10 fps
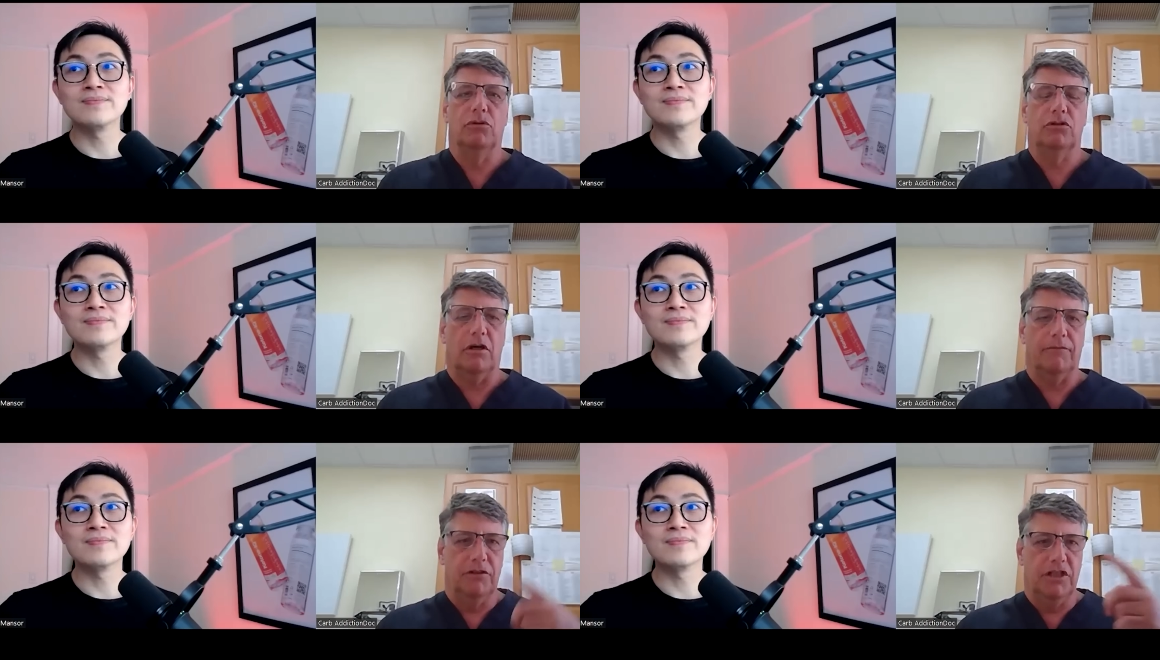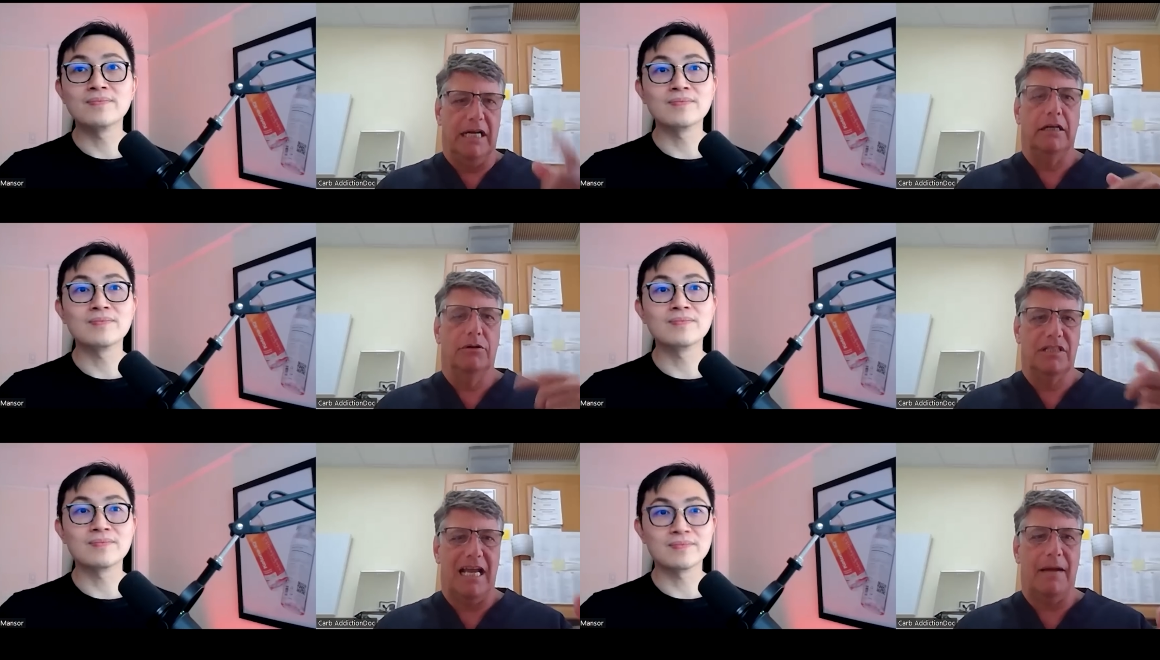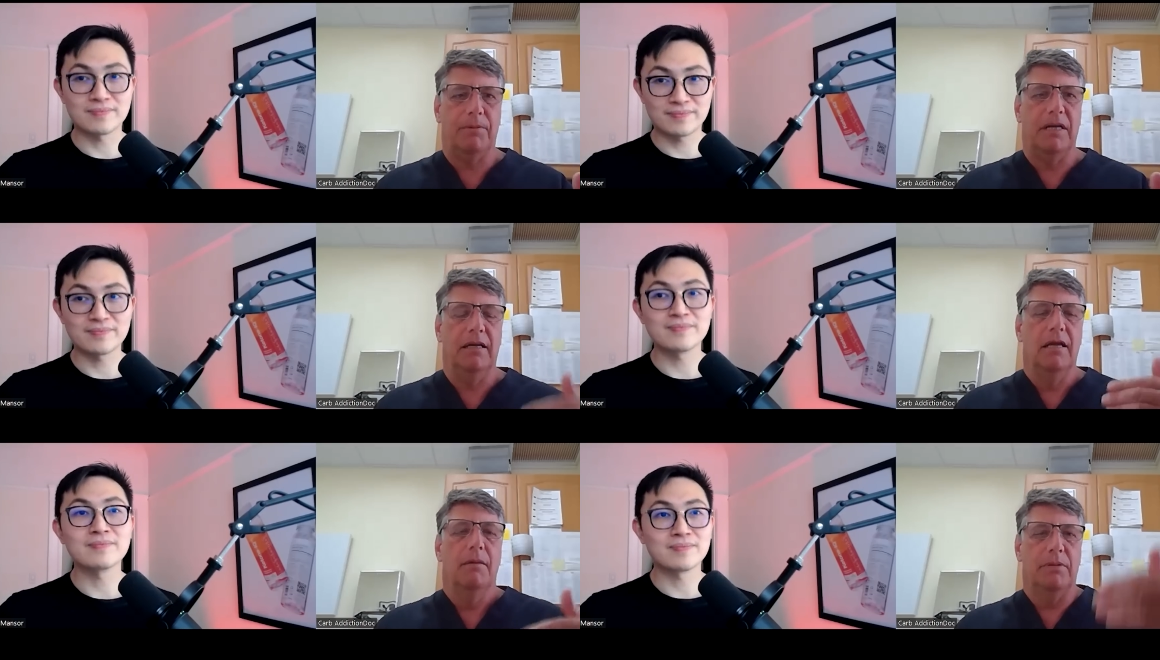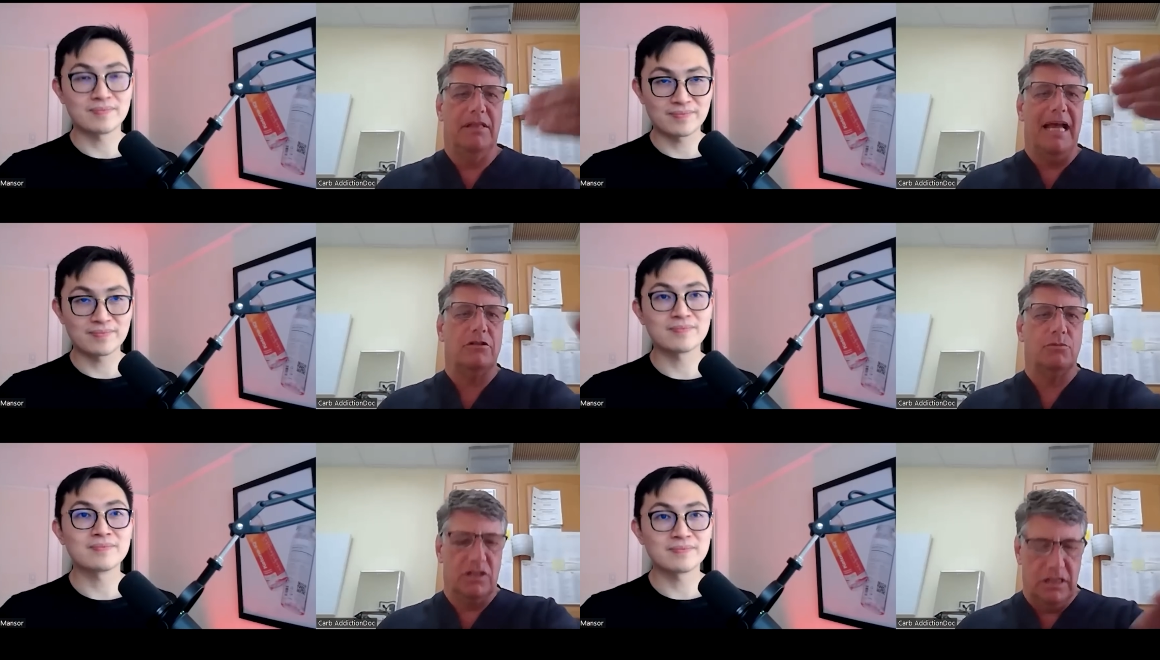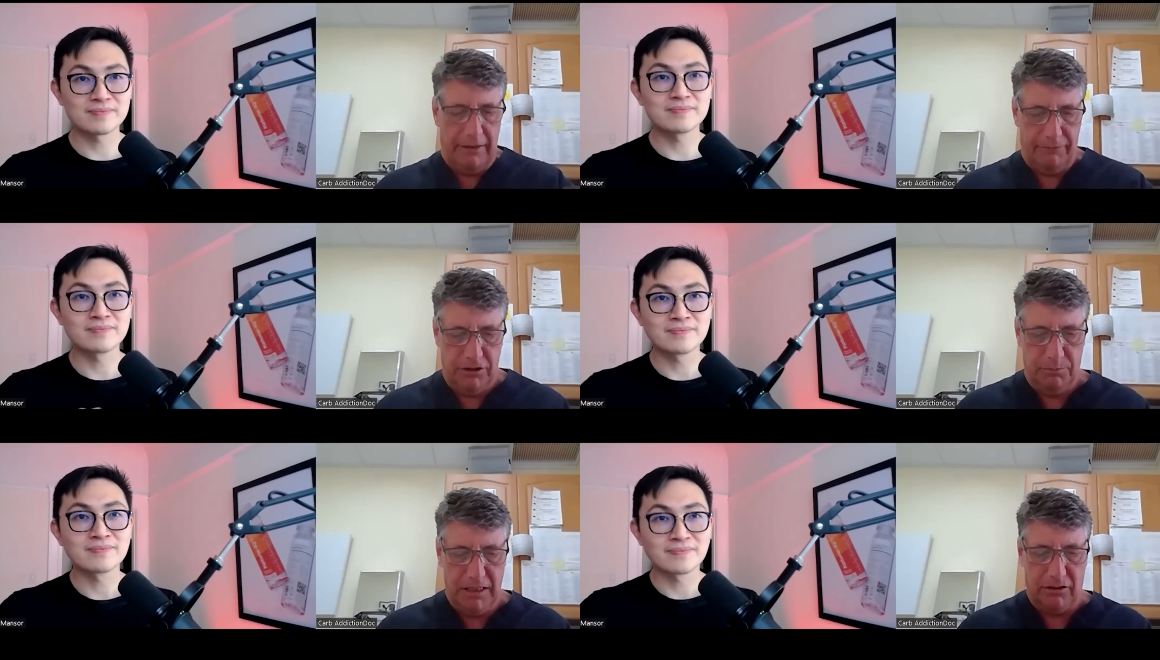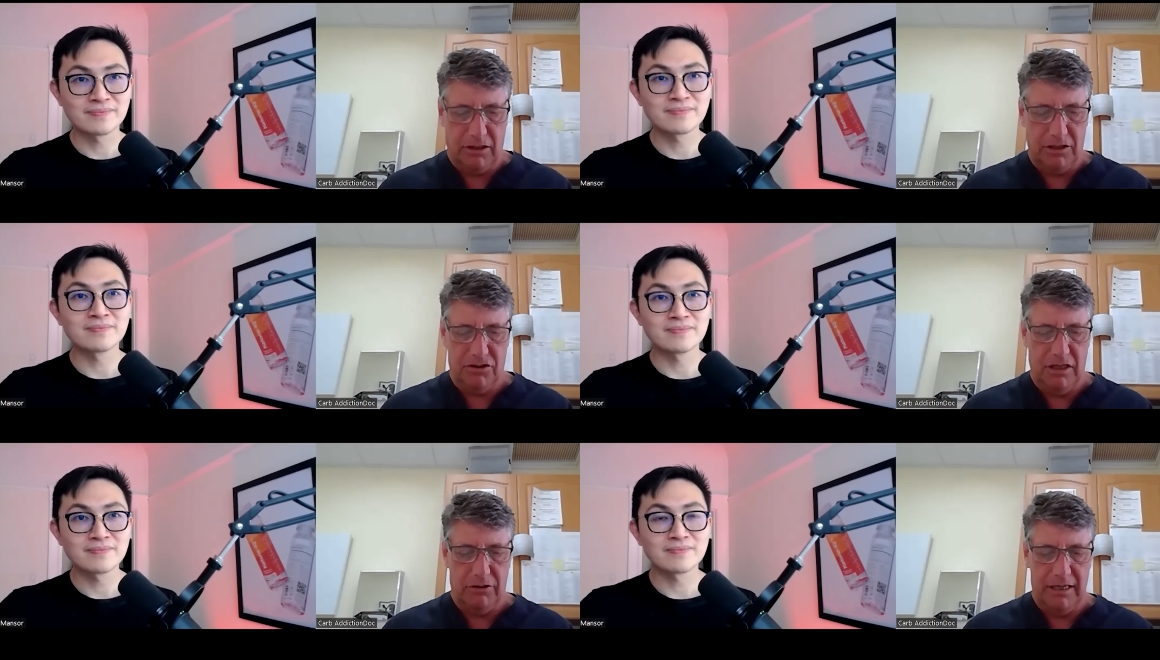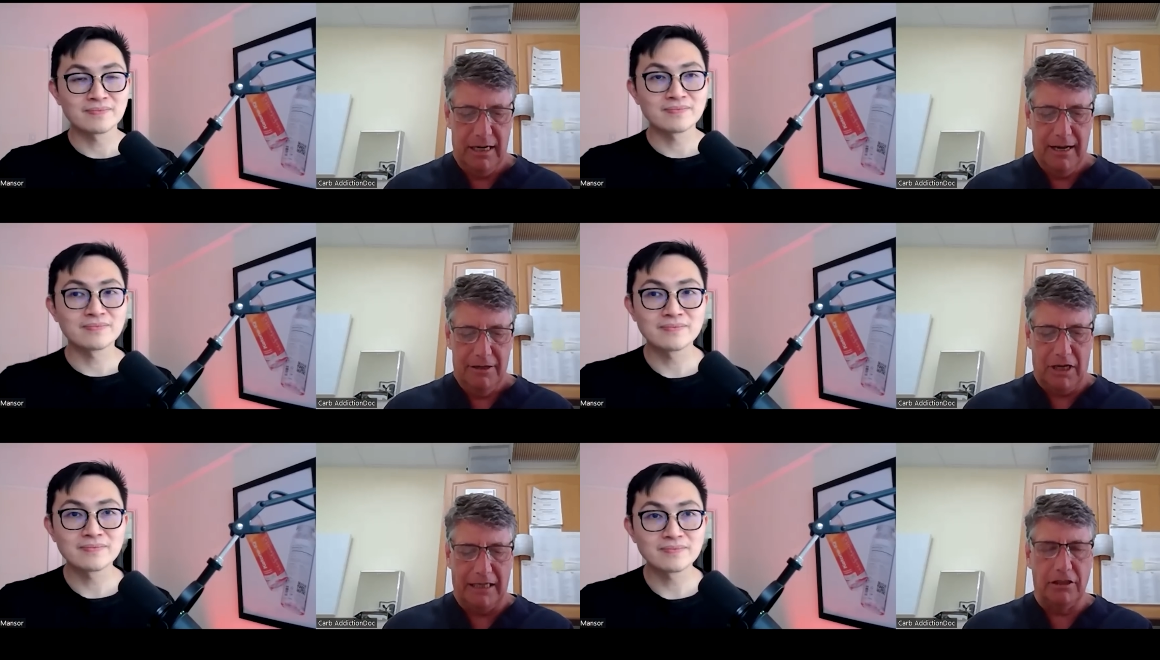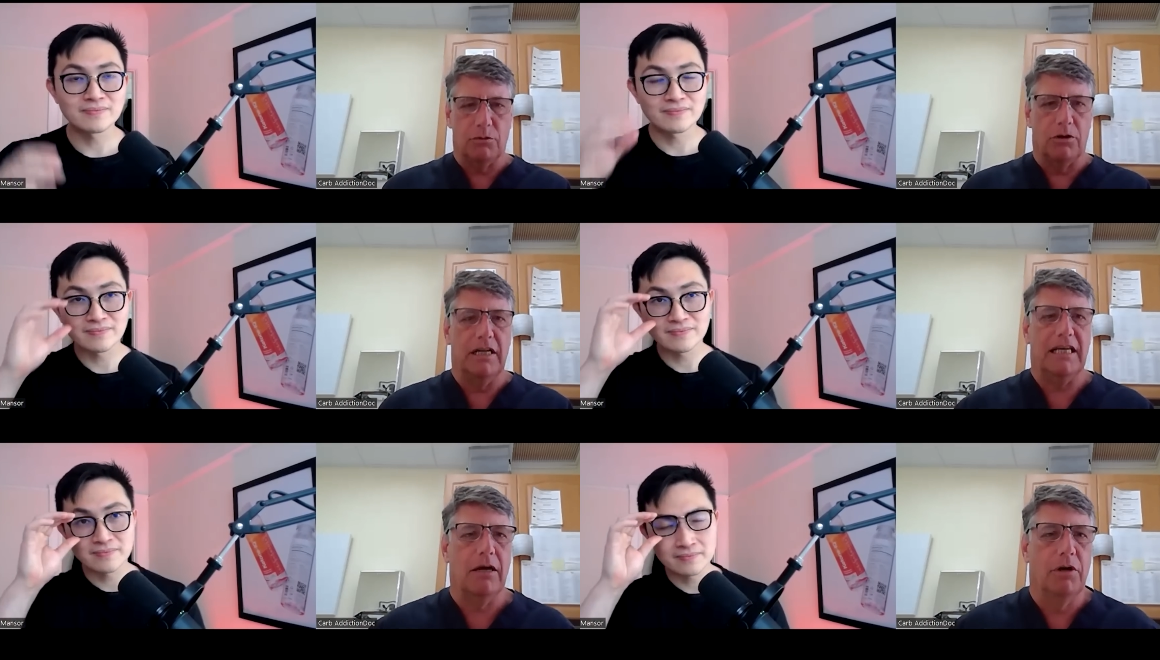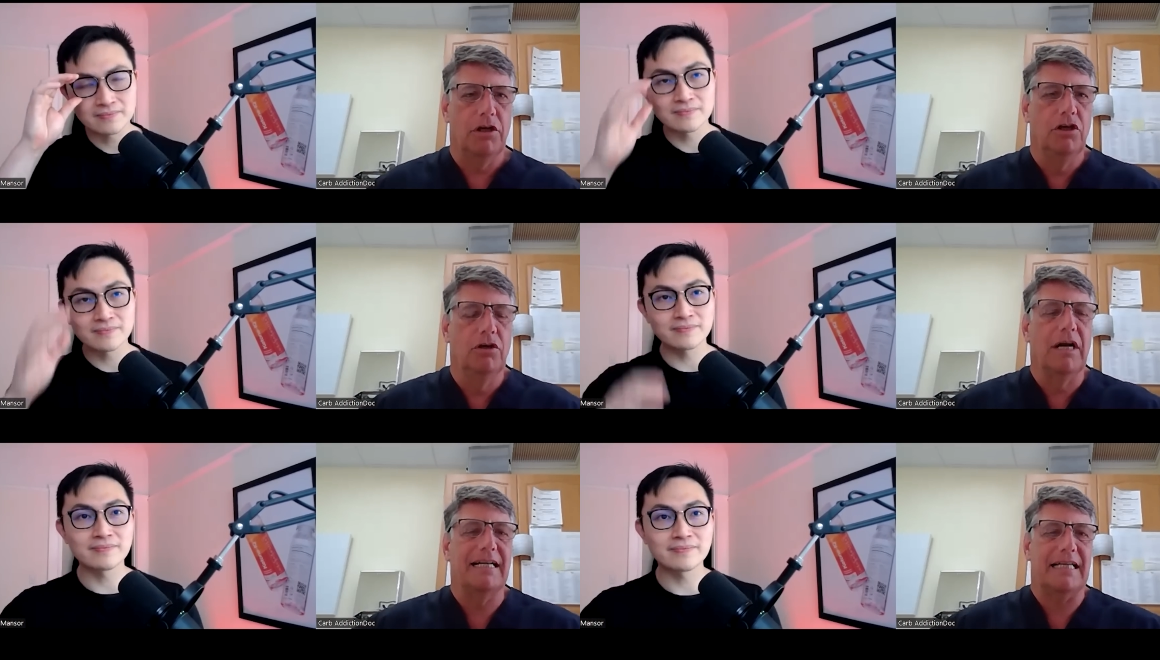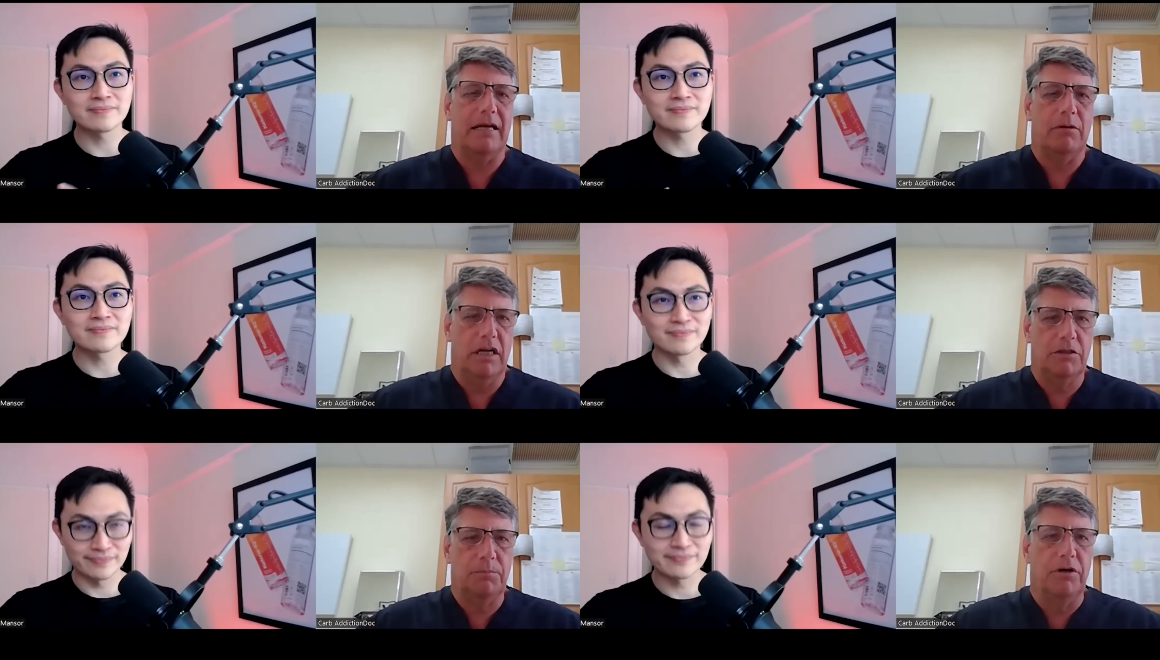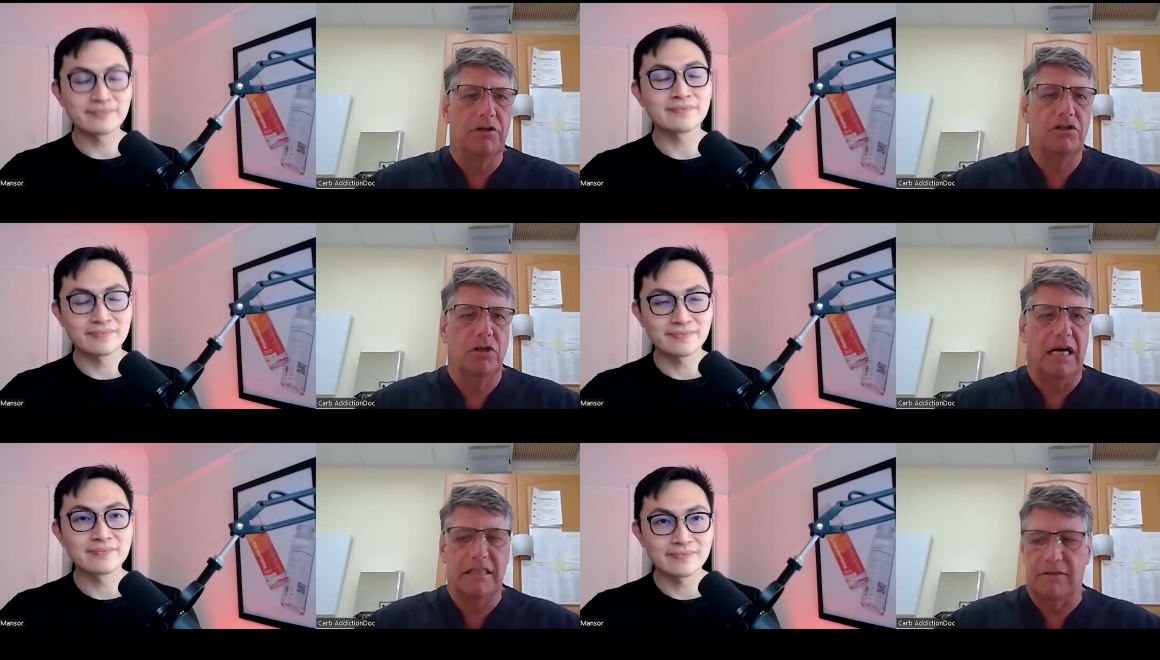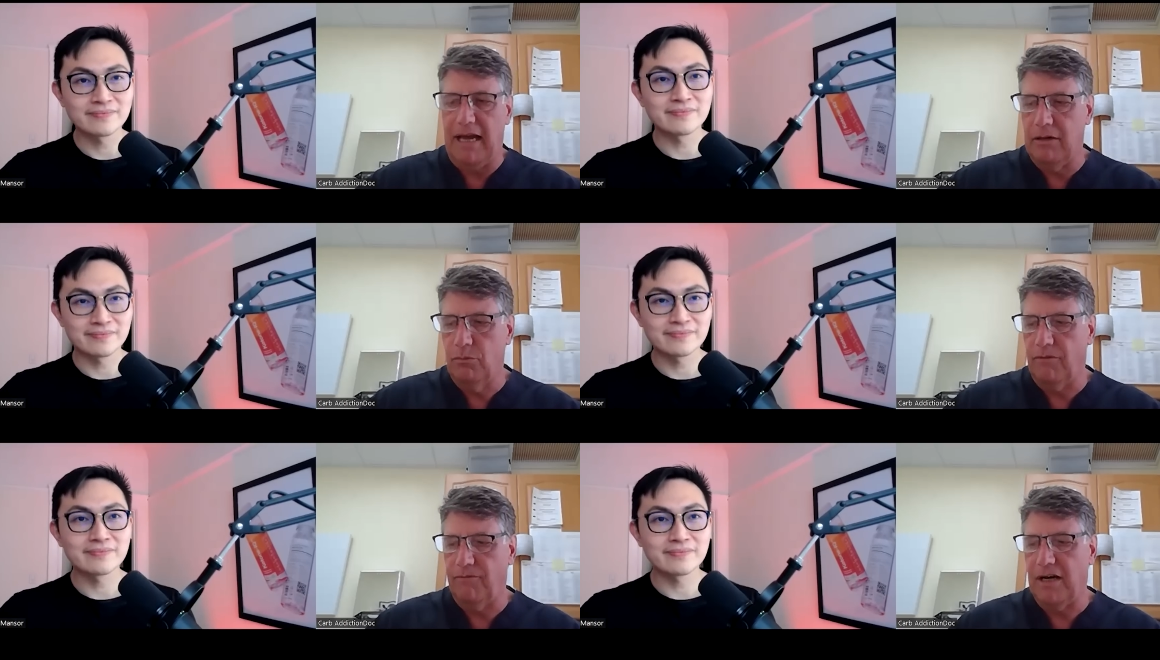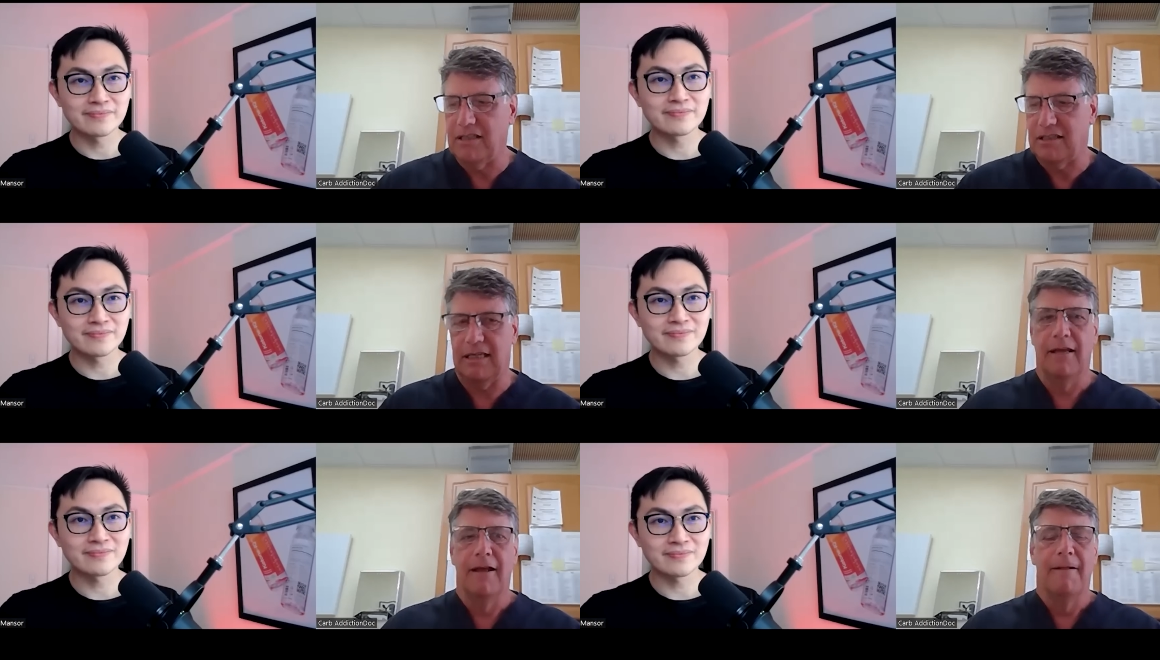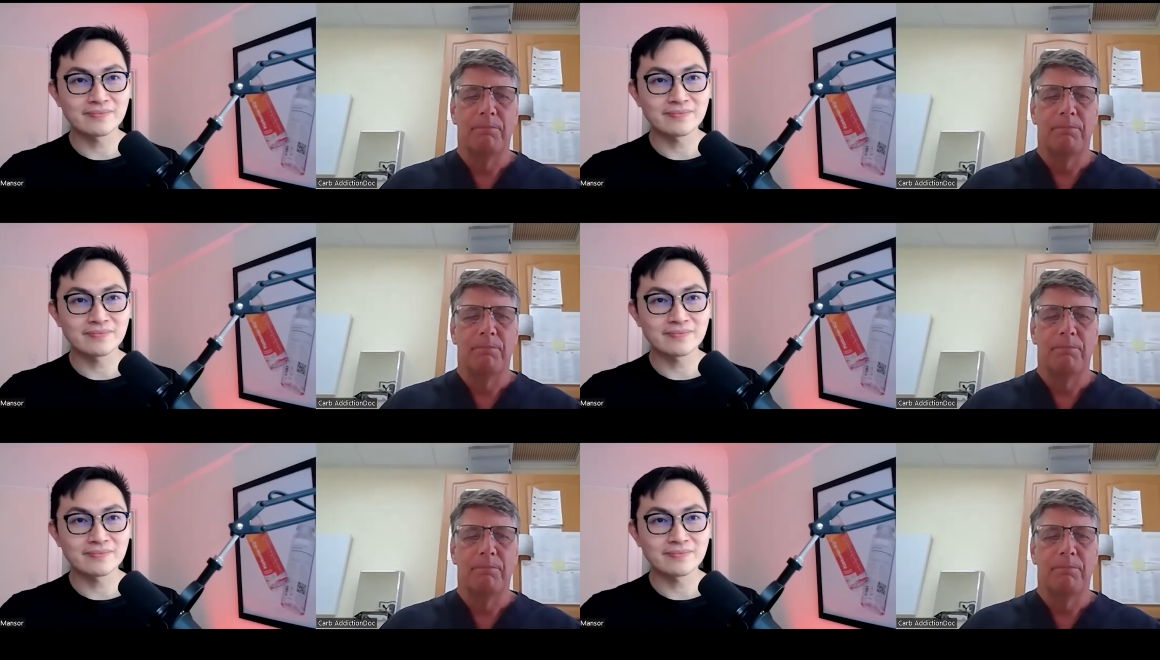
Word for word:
Speaker 1: the autophagy. I know it's happening, but that's what's leveraged me across there. And so I just wanted to hear what you guys had, what experience you guys have had with fasting.